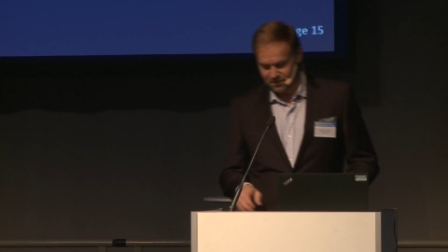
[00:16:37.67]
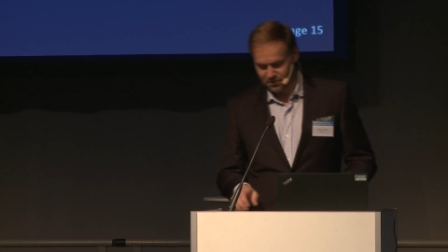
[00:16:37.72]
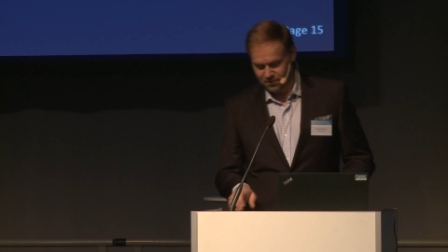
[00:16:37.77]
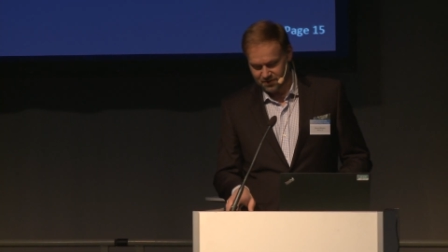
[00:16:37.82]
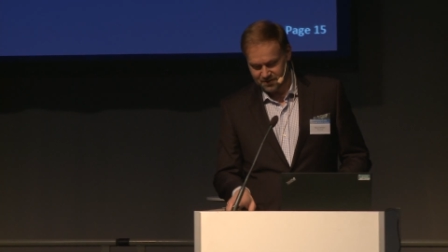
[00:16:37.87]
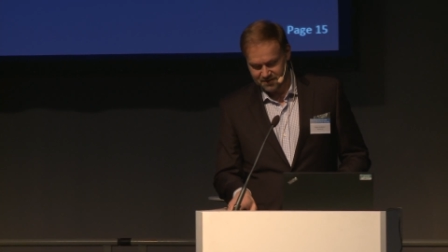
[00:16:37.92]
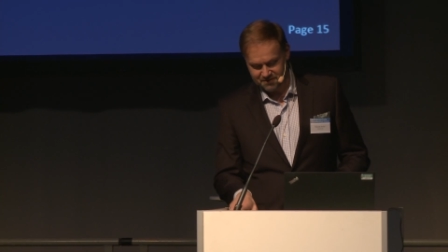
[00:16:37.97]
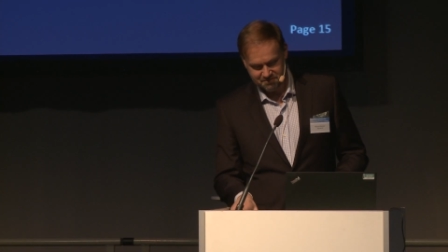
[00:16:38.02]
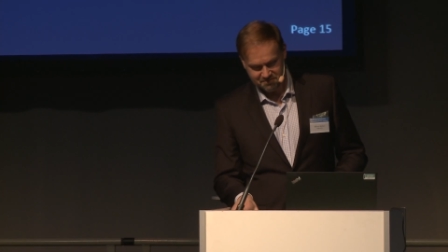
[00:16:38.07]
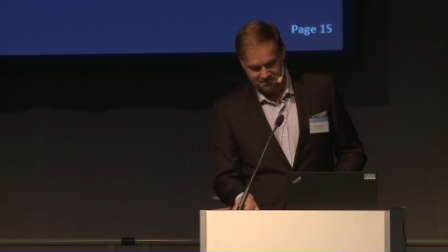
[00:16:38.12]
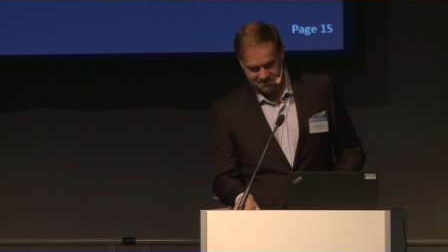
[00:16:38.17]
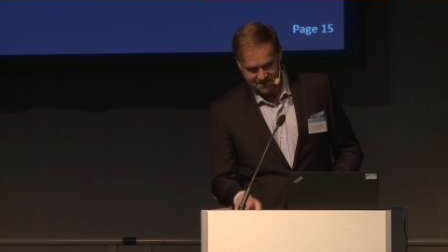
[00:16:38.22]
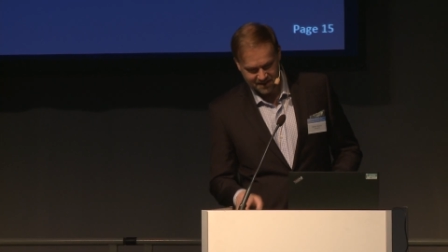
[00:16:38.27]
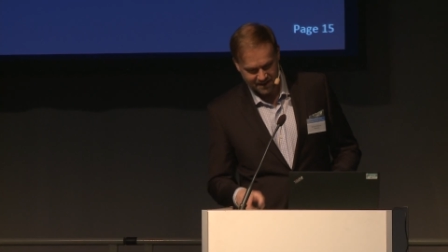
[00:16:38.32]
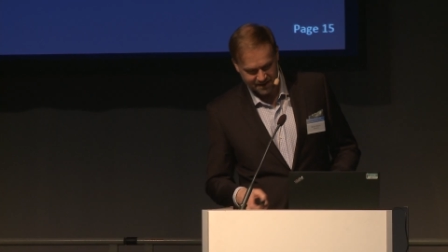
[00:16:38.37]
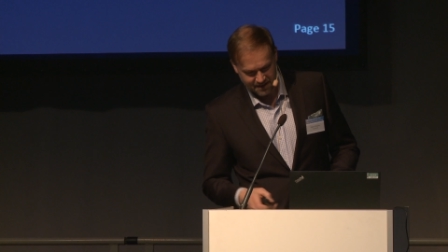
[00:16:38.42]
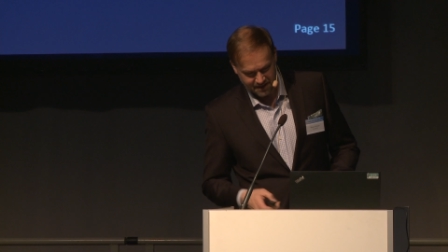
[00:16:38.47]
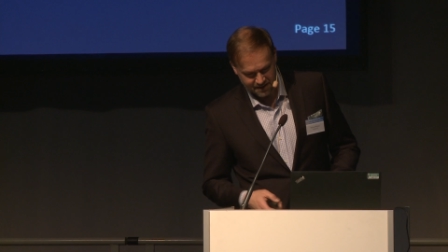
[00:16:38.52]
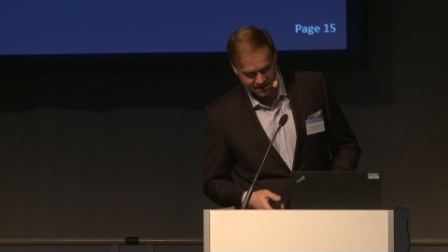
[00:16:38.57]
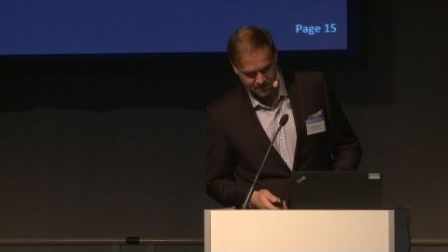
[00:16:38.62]
or
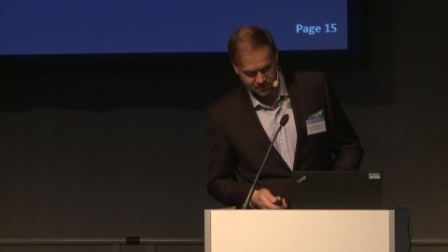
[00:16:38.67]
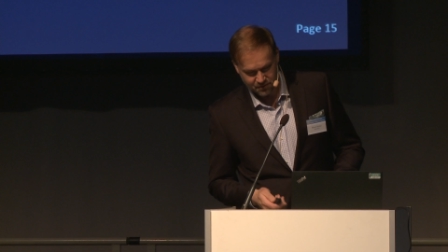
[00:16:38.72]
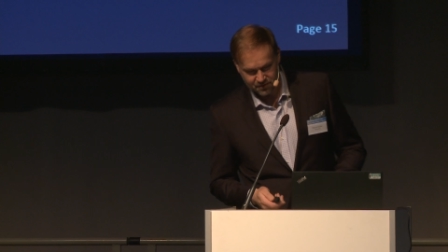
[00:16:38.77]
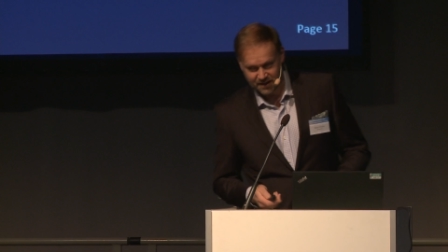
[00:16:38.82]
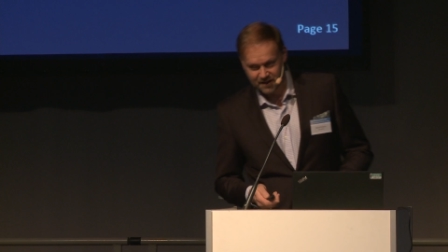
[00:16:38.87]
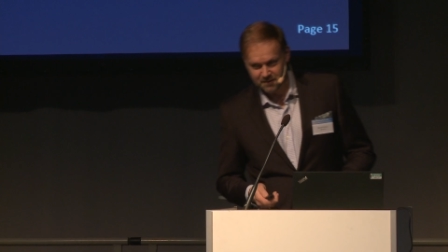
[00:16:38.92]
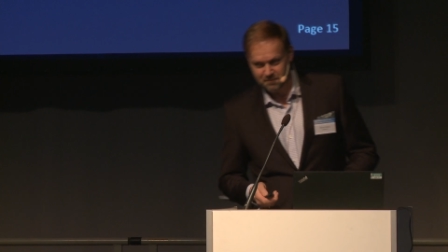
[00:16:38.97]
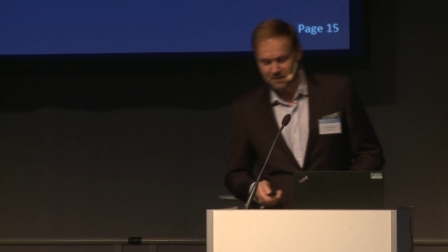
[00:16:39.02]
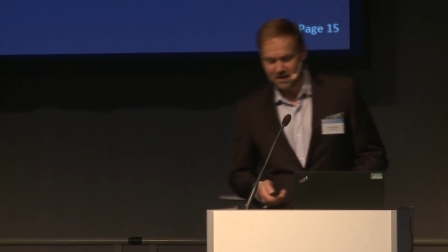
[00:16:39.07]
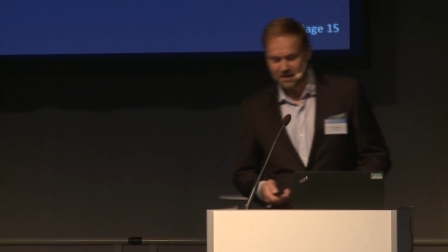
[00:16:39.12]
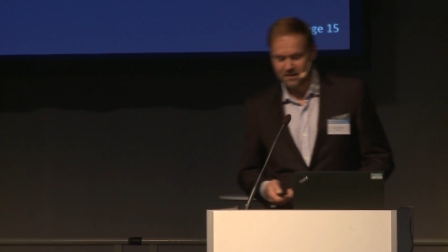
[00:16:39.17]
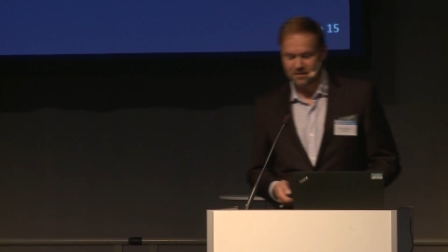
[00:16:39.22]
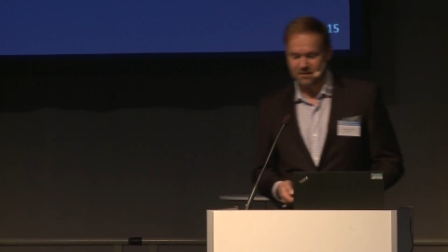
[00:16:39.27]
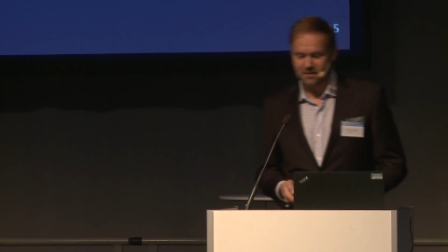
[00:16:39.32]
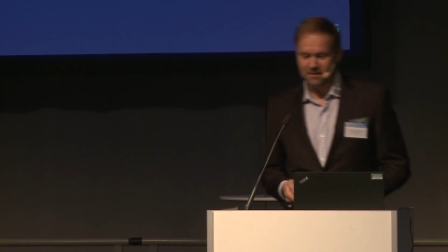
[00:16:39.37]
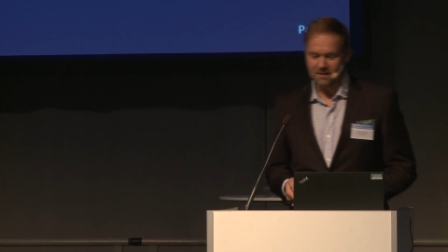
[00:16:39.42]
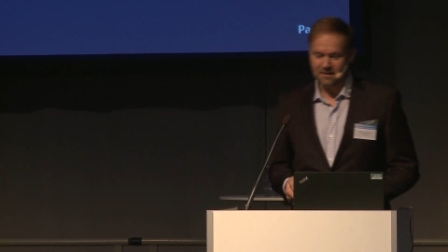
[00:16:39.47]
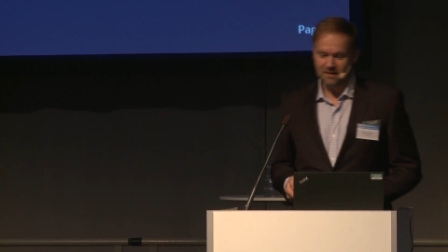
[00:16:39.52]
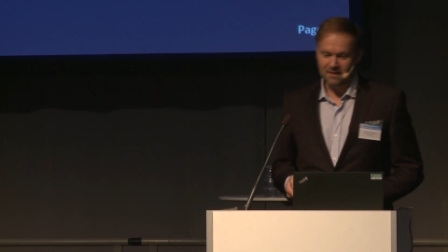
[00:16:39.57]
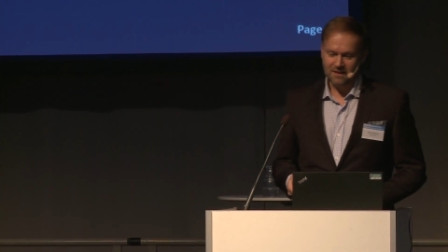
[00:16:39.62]
decades for that matter,